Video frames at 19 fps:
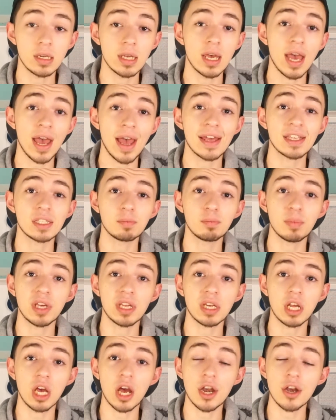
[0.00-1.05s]
has
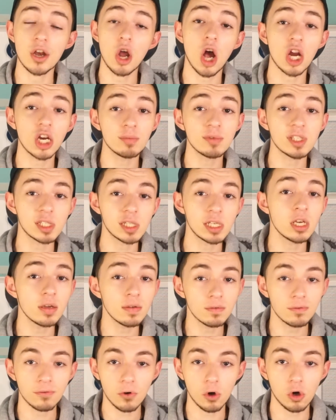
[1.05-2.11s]
been anonymously
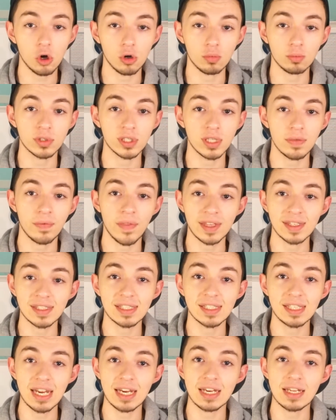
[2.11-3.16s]
confirmed that
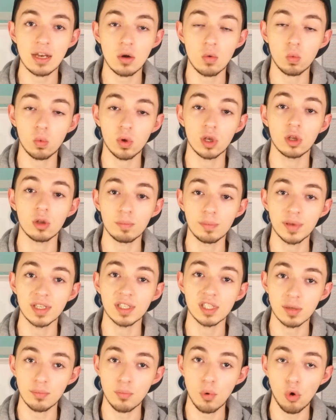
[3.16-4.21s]
Stadia will be
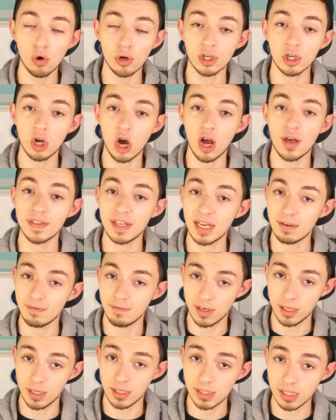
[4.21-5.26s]
supported on the
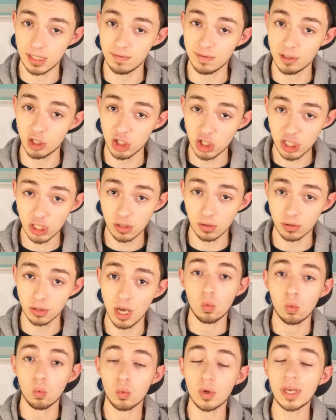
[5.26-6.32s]
Nvidia TV Shield.
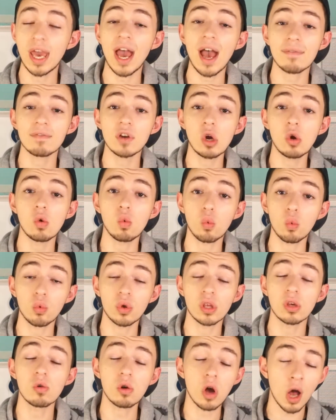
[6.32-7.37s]
We have no
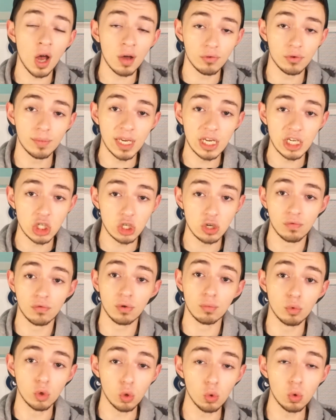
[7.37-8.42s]
real confirmation from
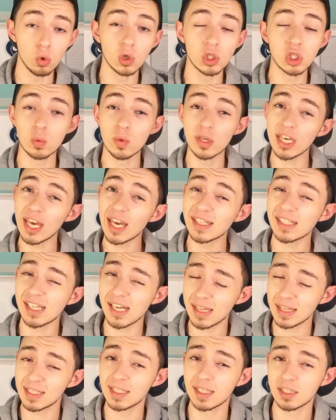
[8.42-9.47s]
Google, so we can't take
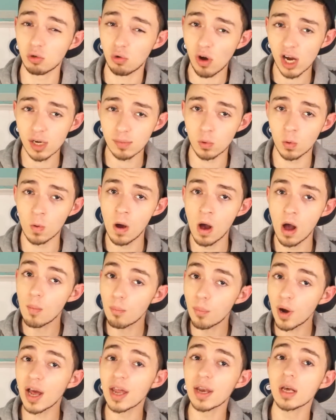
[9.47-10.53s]
this as credible,
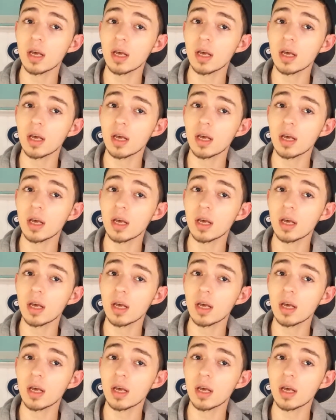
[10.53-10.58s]
but